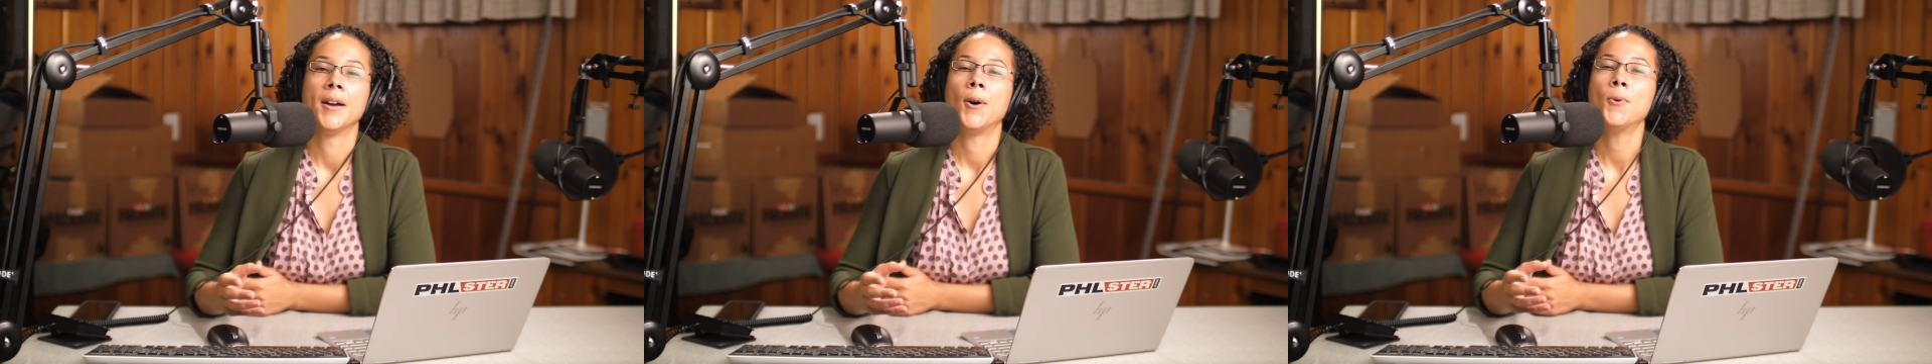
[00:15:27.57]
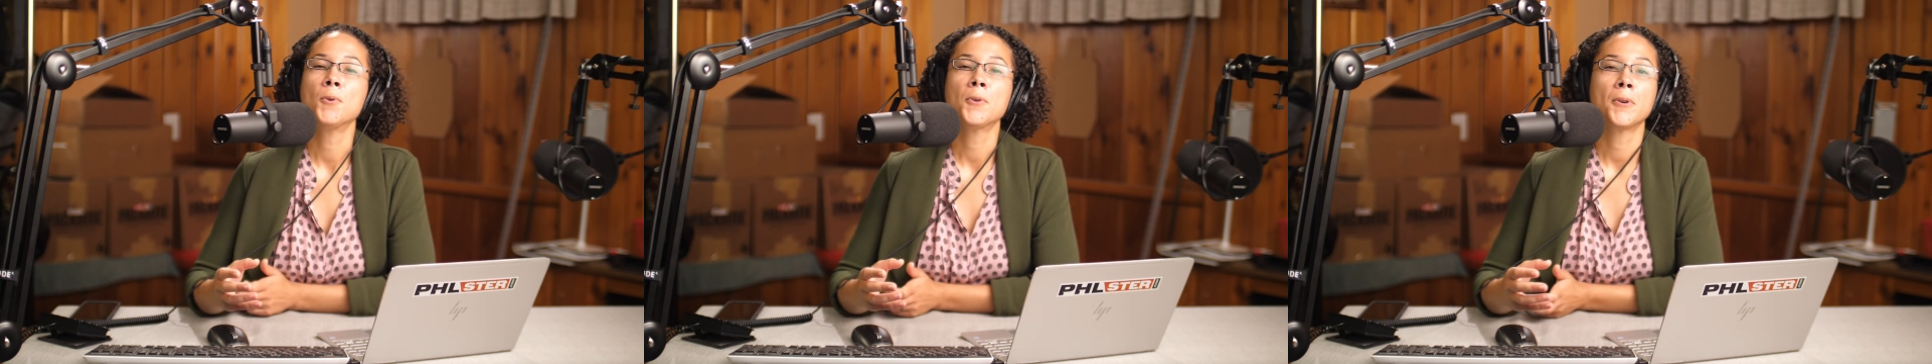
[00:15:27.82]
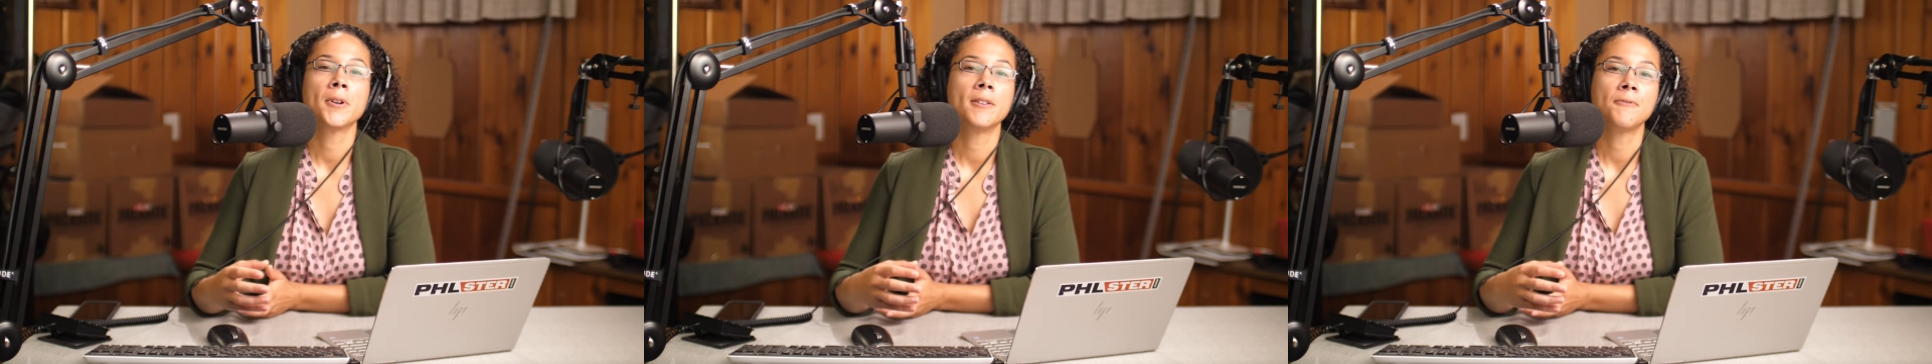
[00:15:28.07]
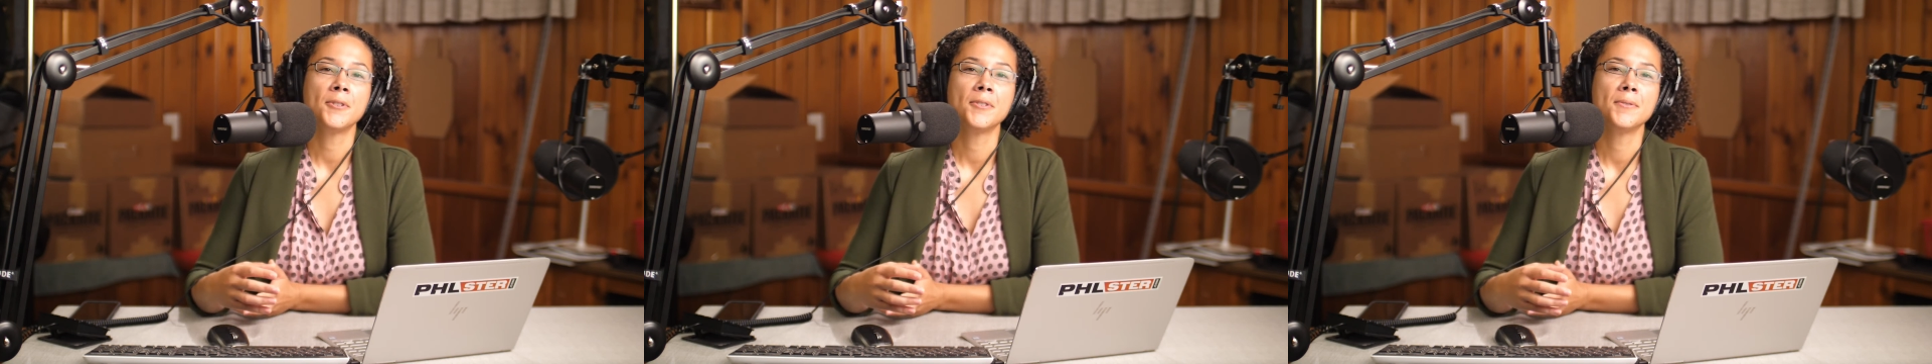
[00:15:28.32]
or
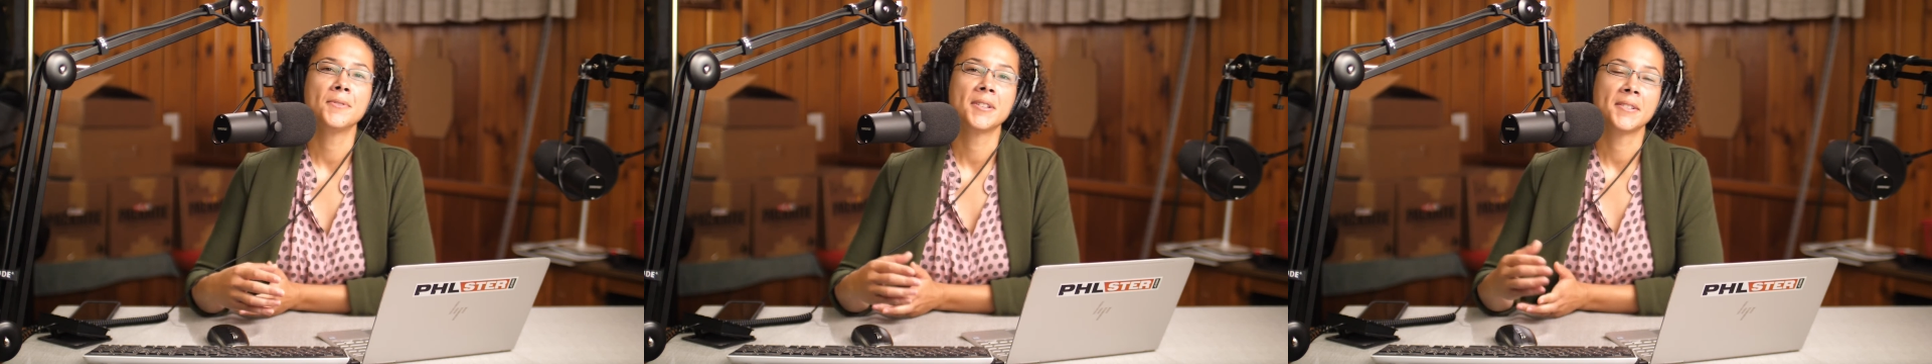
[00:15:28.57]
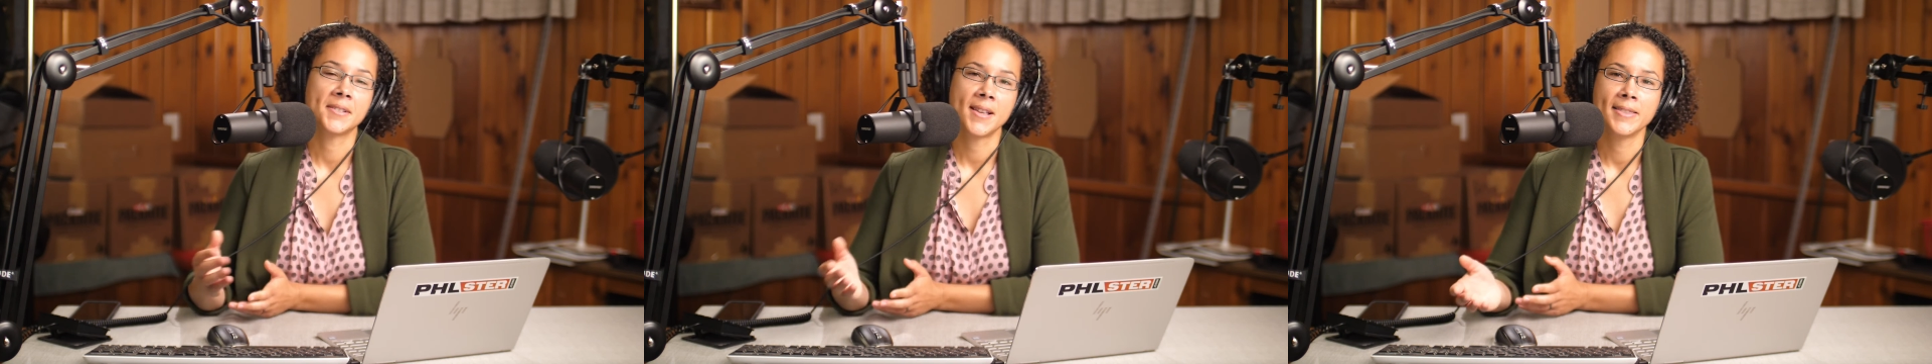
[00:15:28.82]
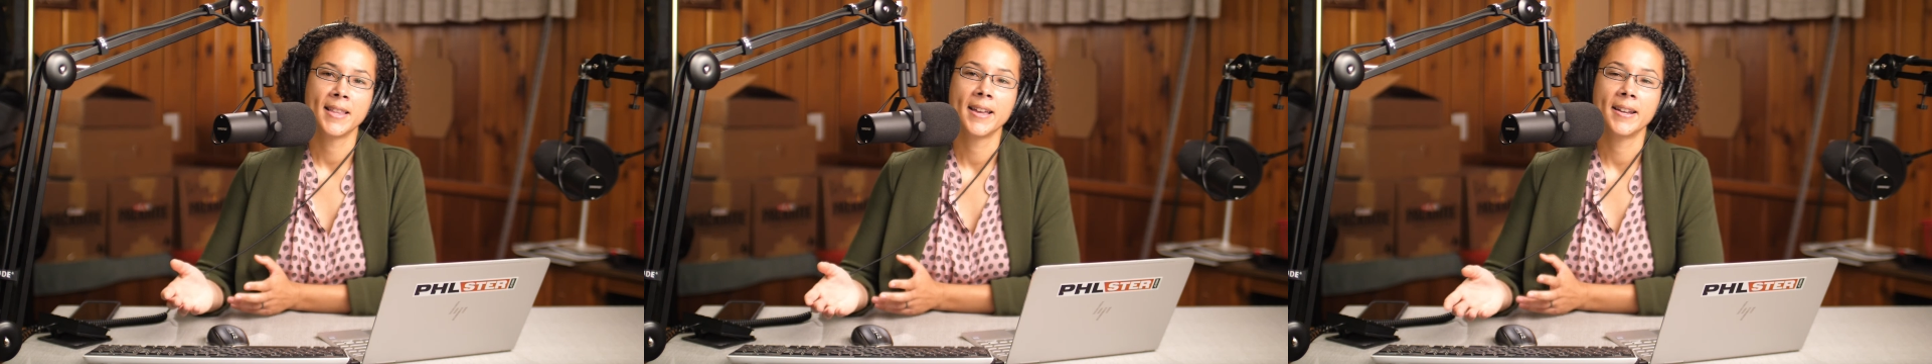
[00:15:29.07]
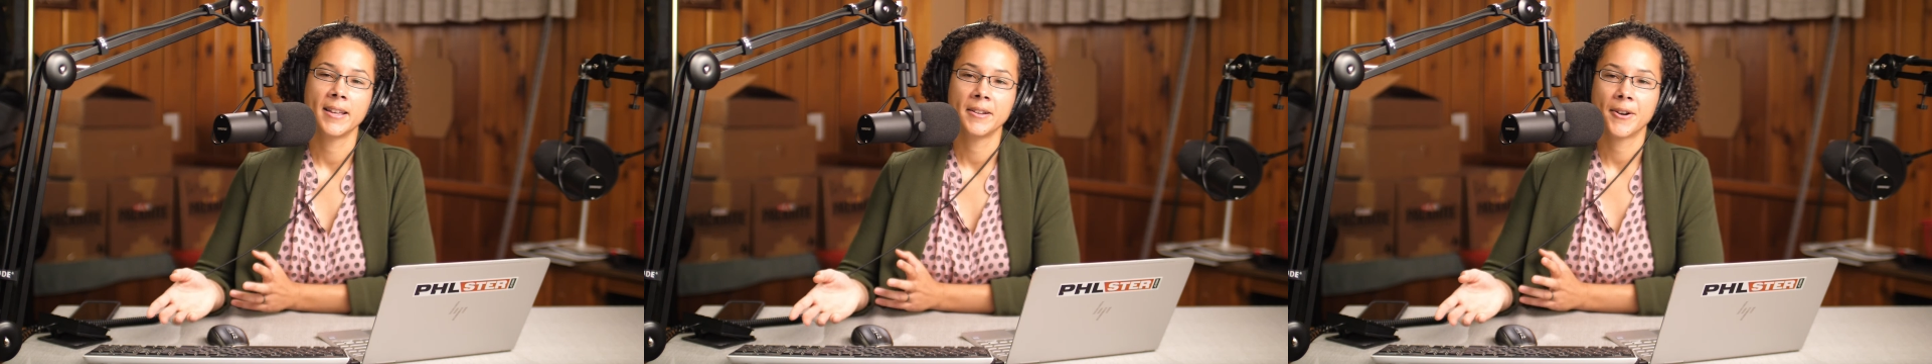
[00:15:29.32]
if you're using
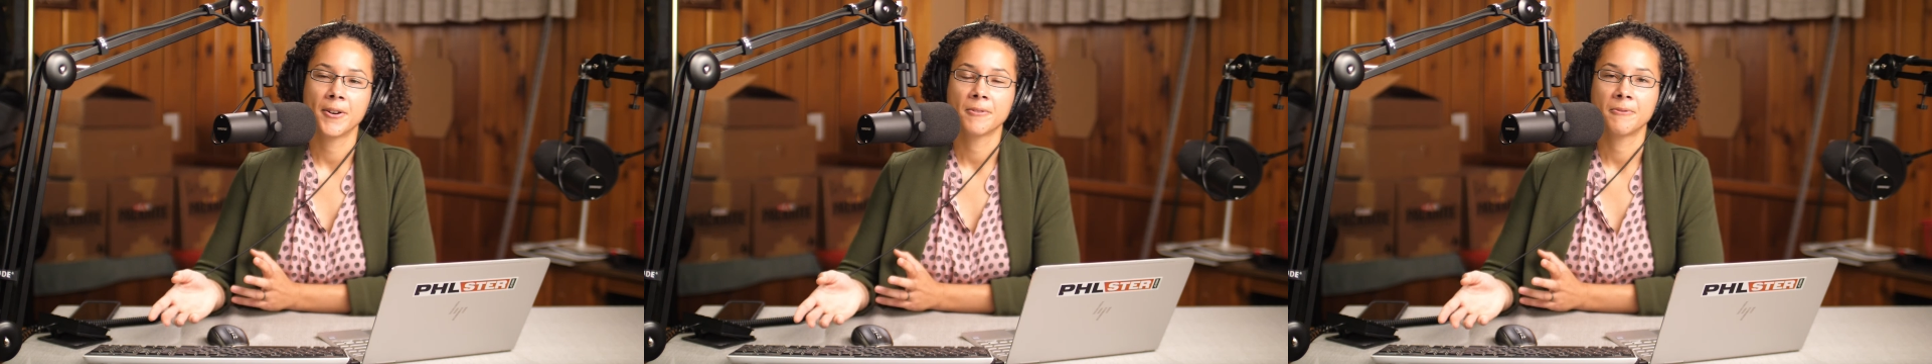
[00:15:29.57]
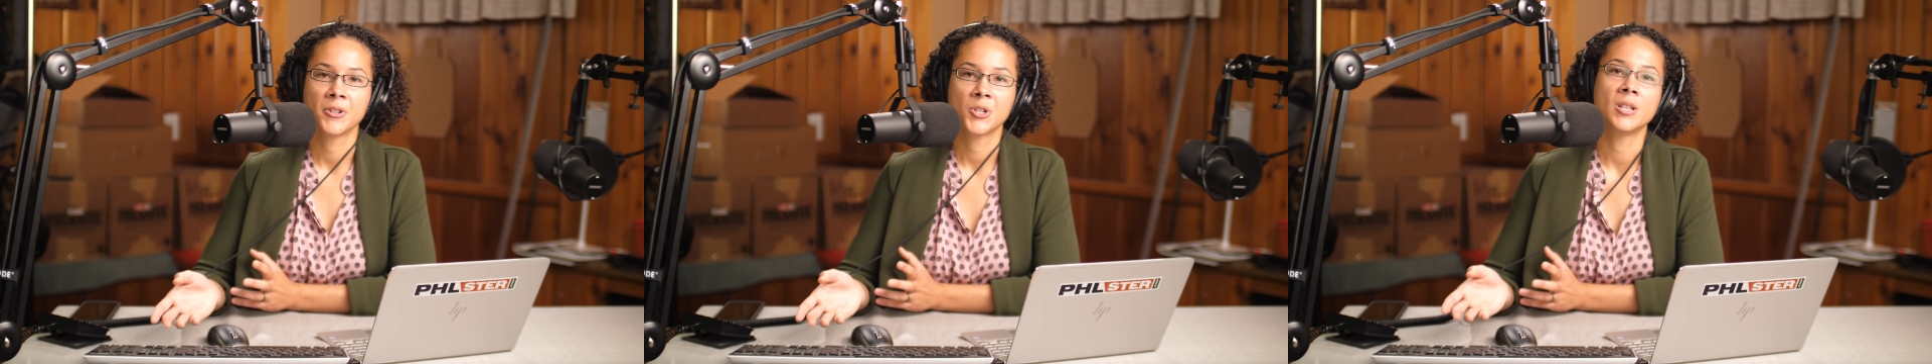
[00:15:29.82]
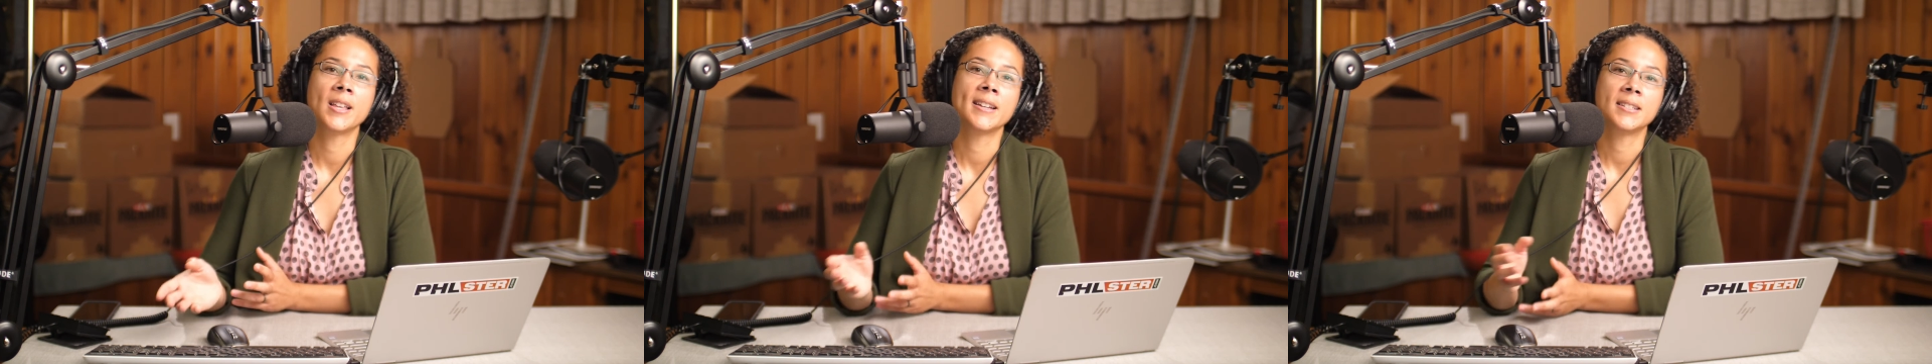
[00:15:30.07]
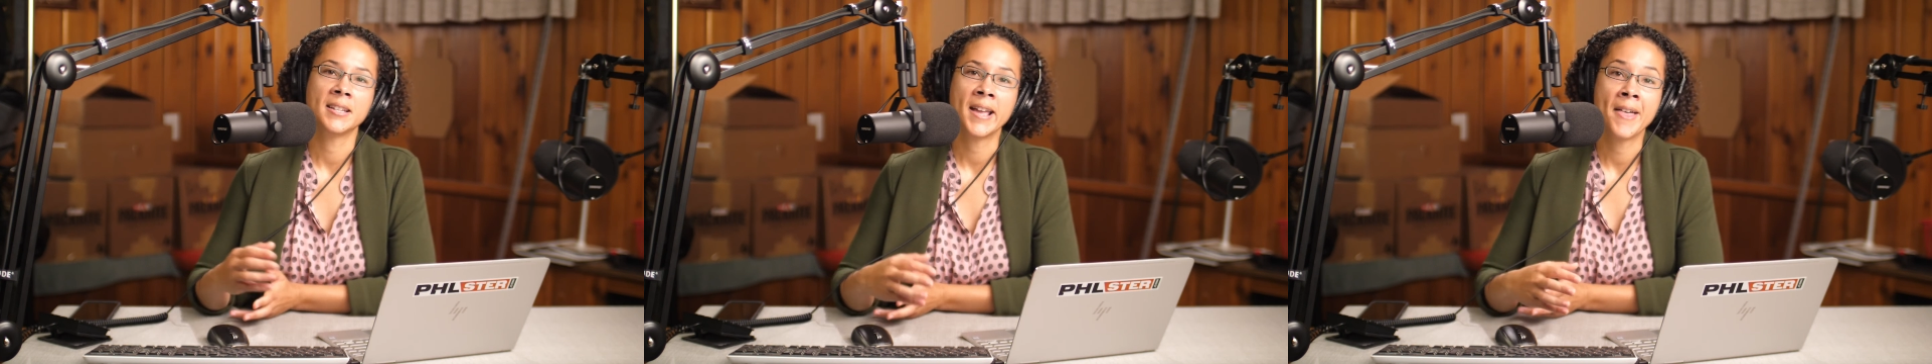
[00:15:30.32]
sunlight and artificial light
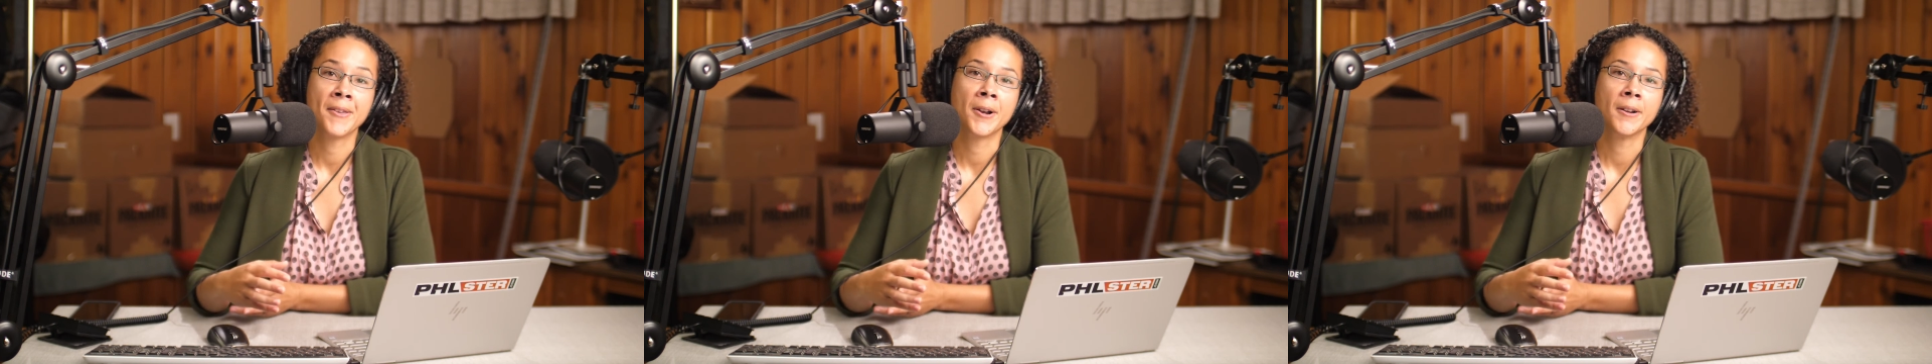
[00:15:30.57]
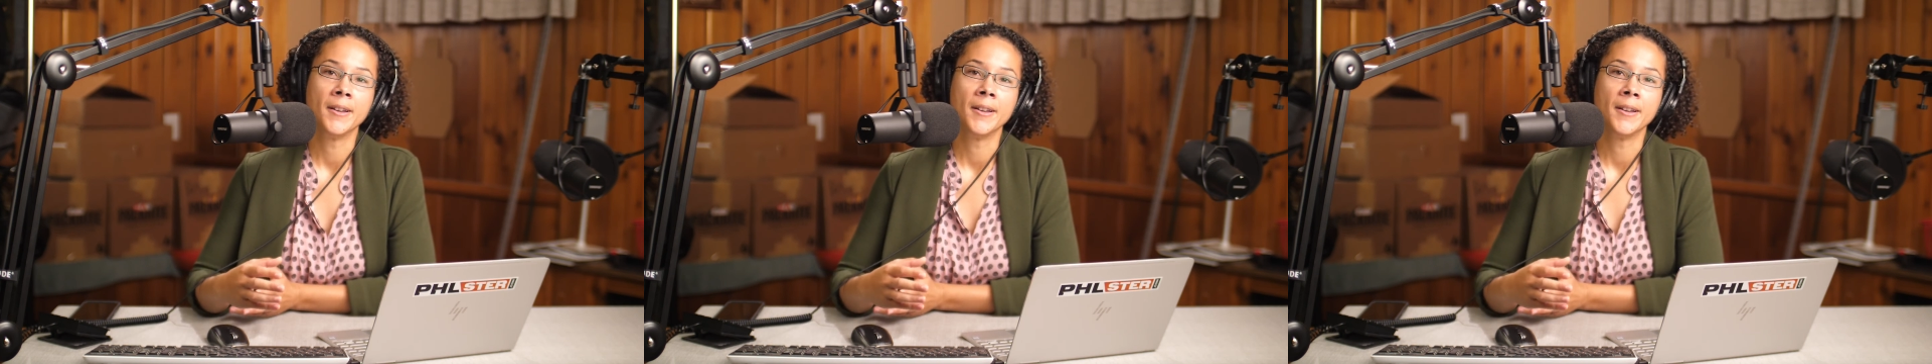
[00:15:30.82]
together.